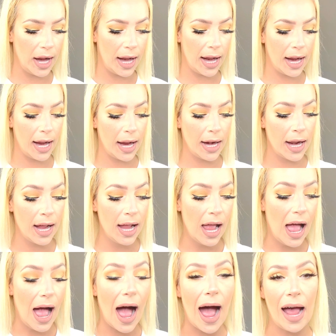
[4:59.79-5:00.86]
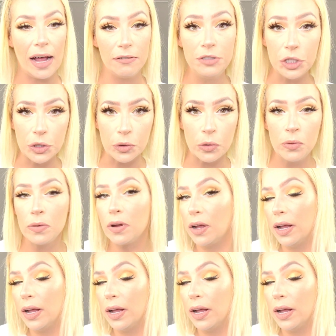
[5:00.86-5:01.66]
and I have two.